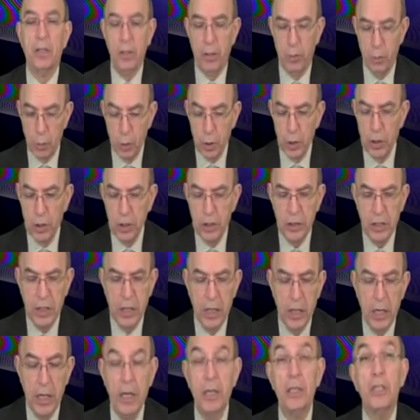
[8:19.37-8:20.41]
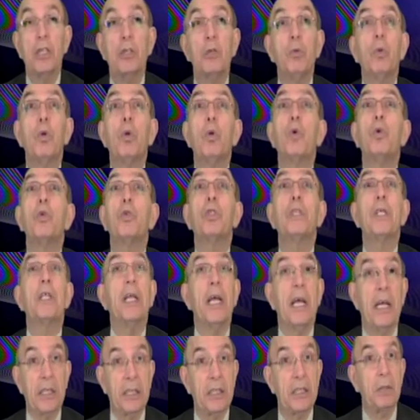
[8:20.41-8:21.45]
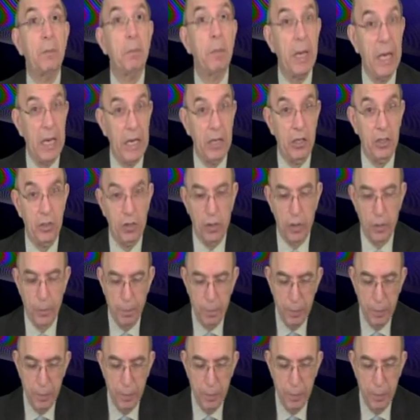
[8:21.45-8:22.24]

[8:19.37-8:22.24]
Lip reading: words, and then you will go to the next page.